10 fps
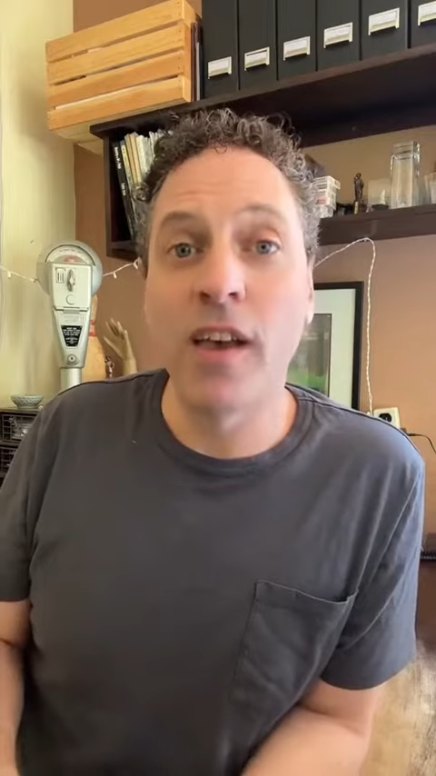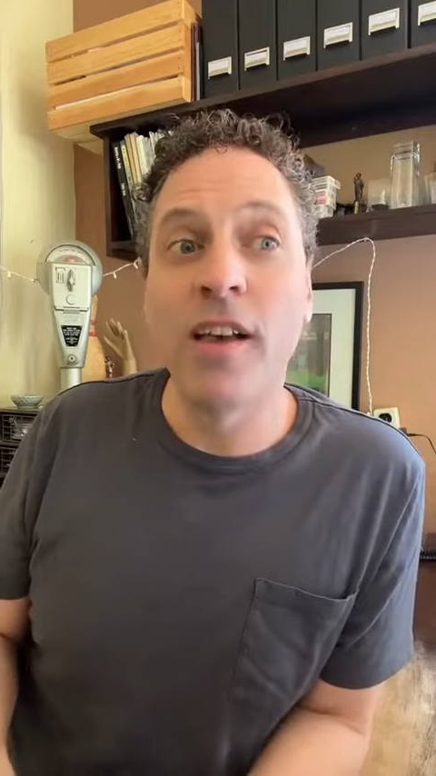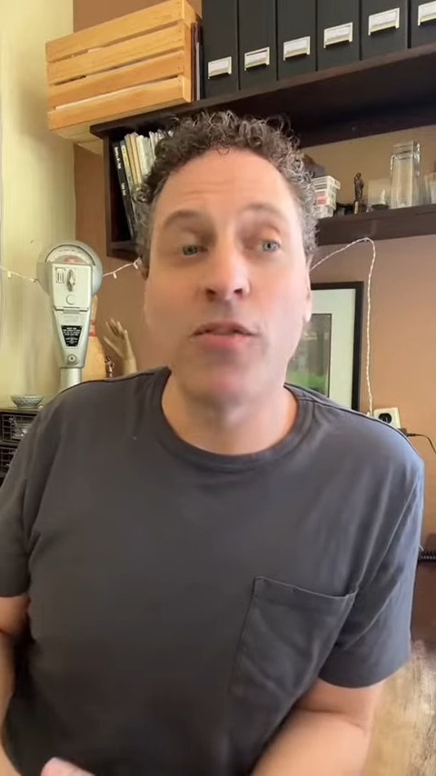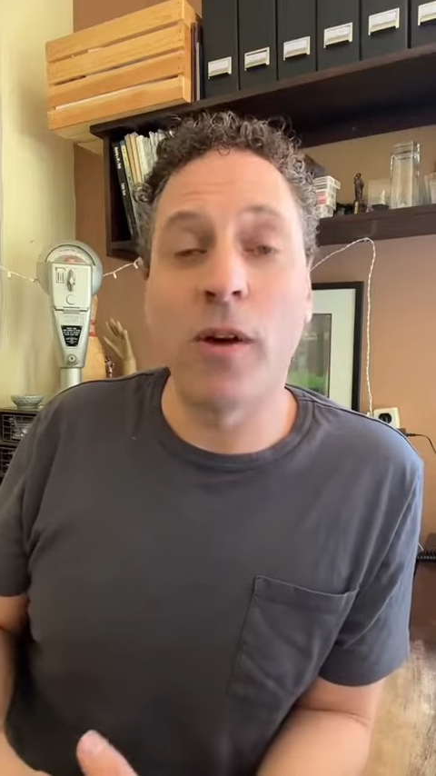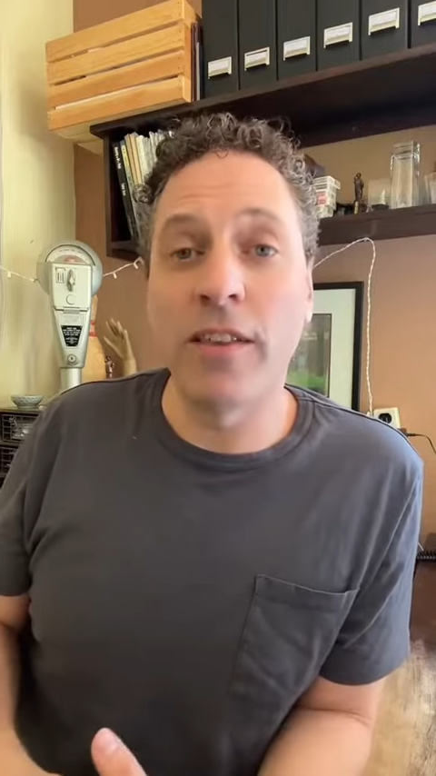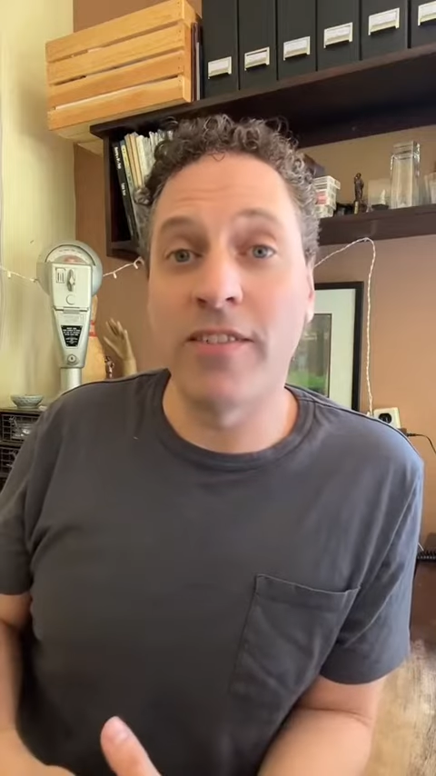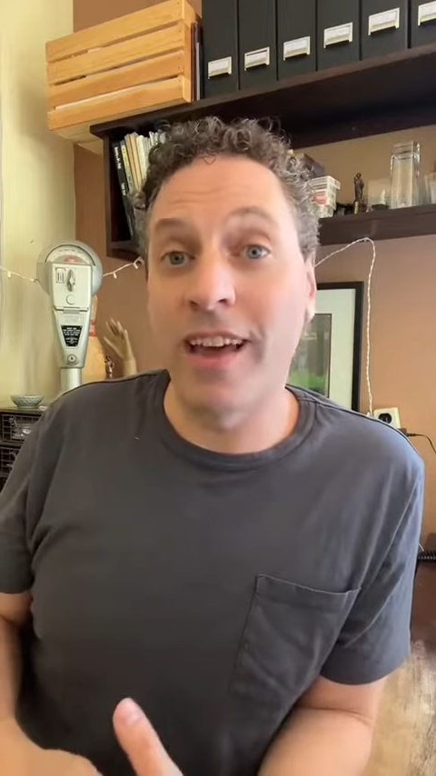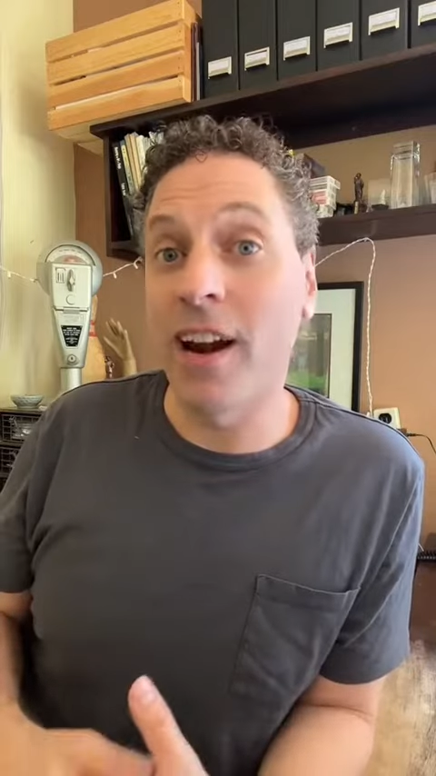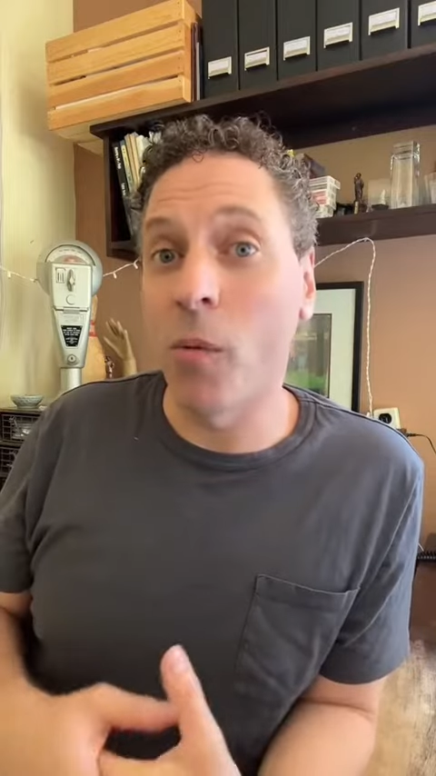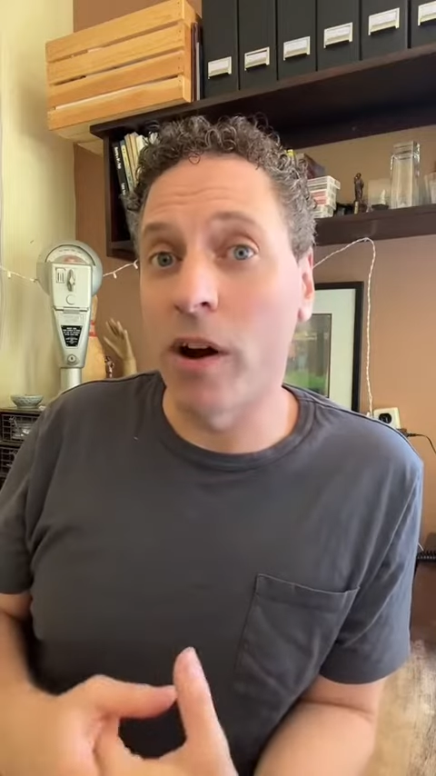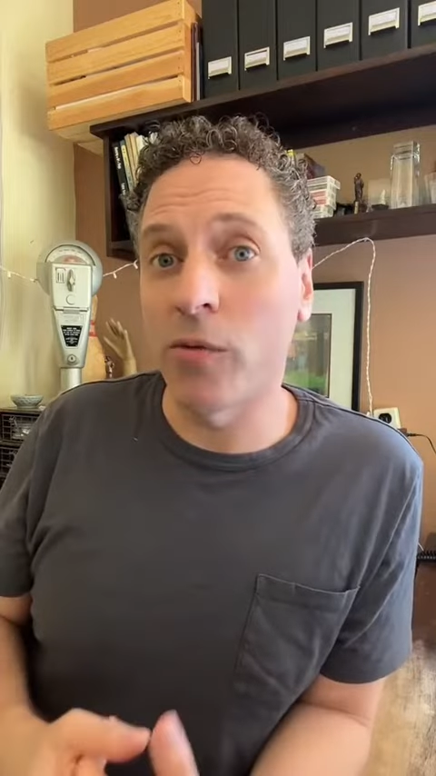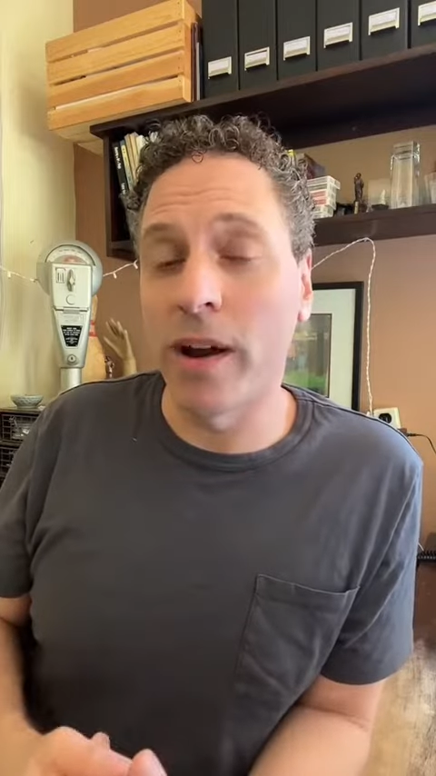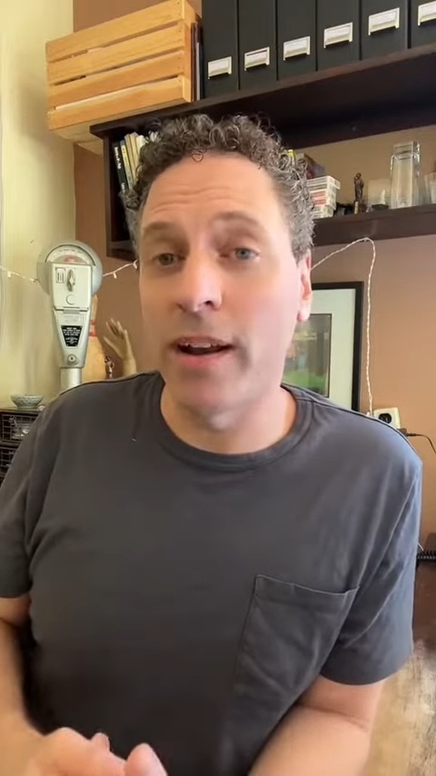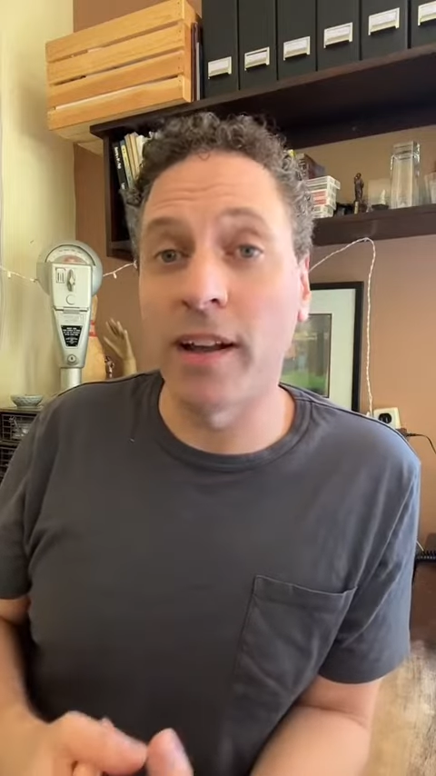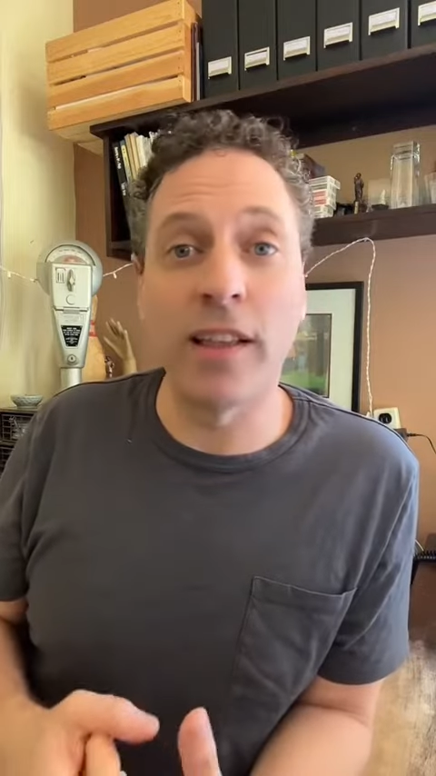So I decided I wanted to
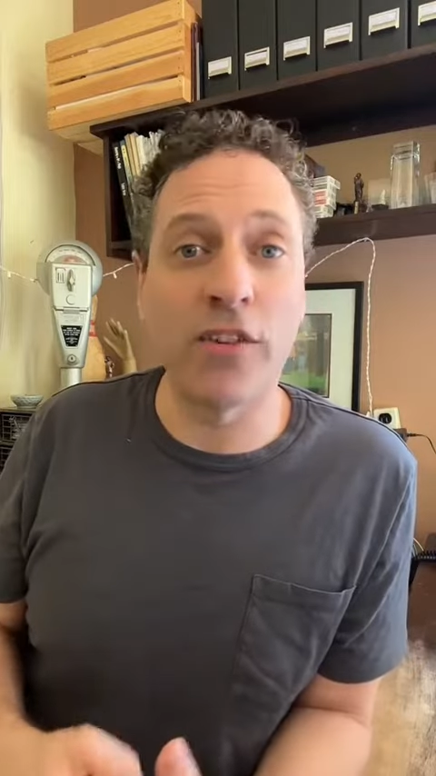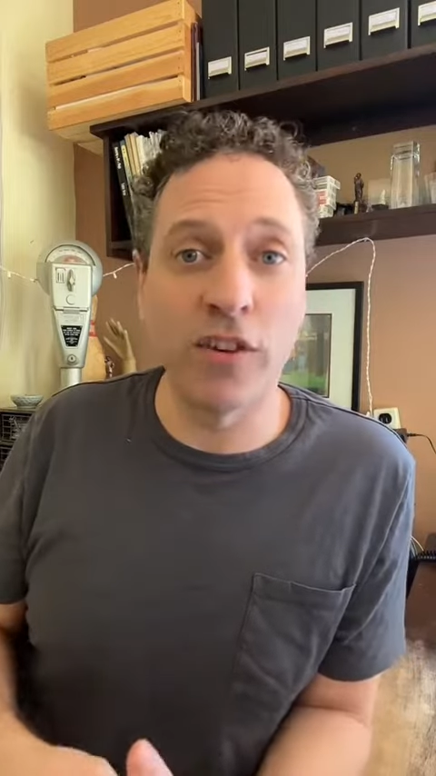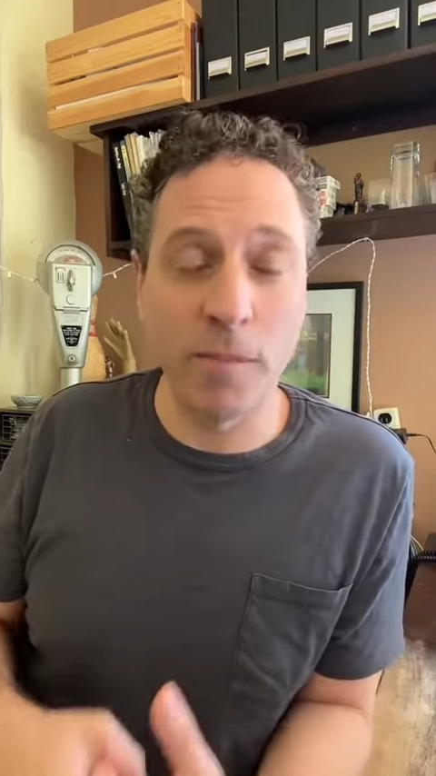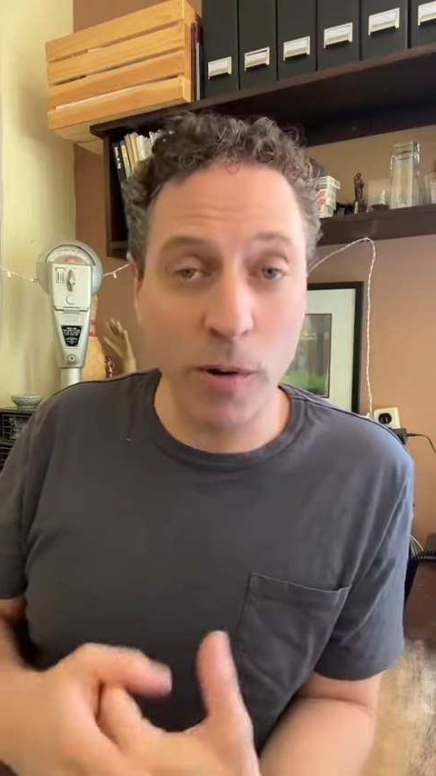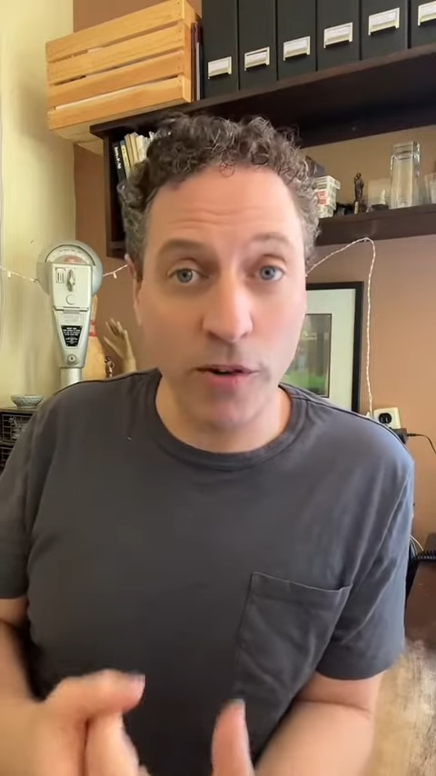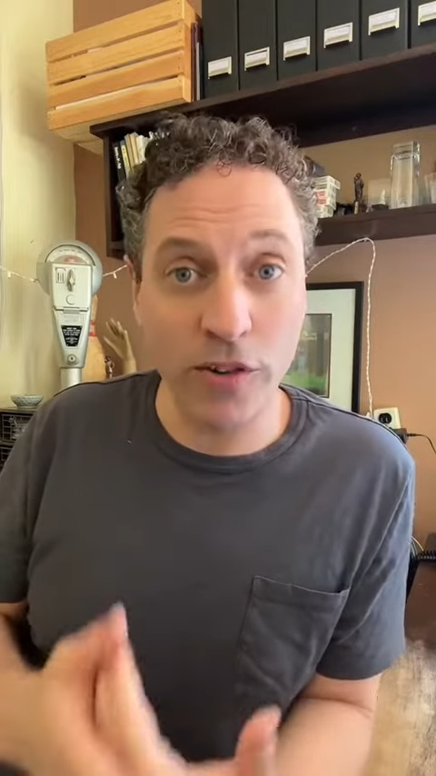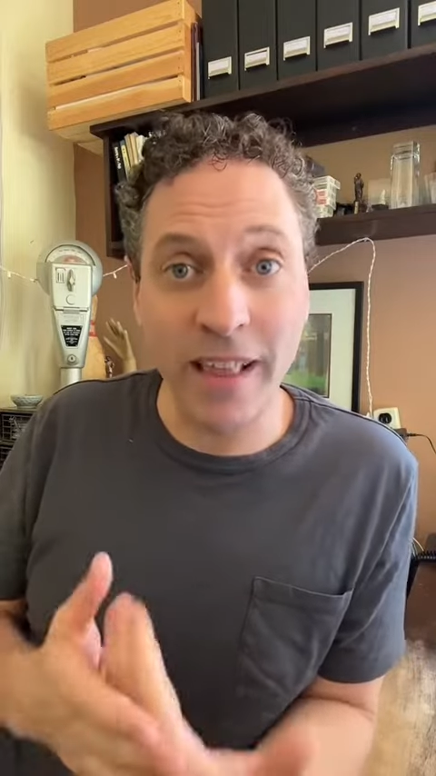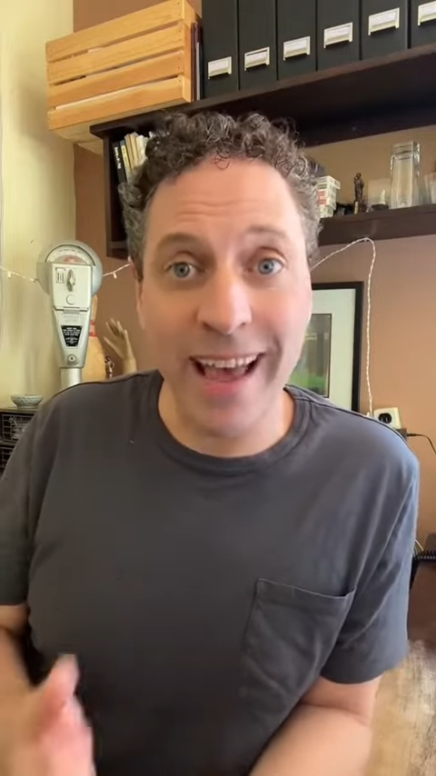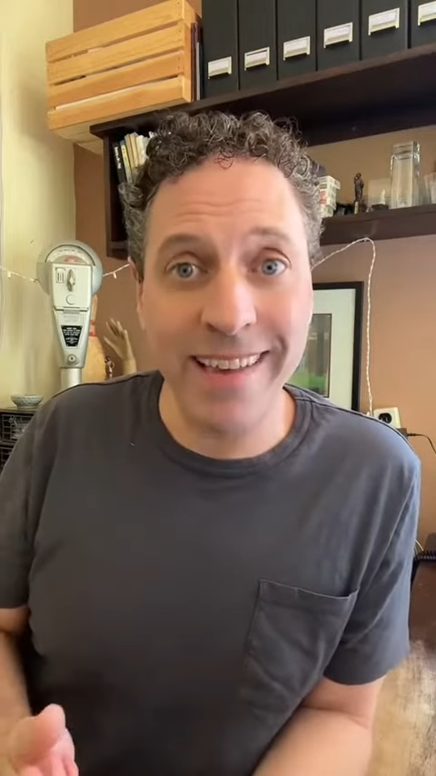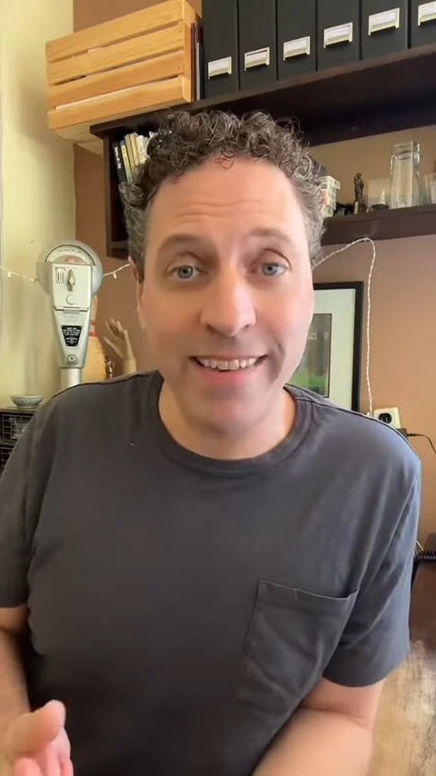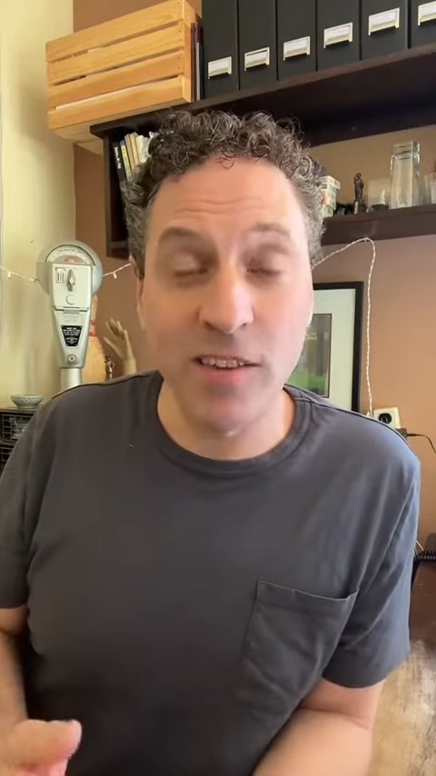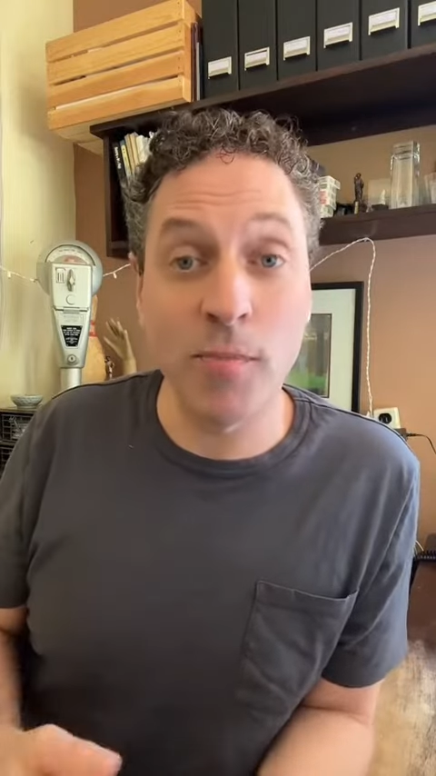write a collection of personal essays,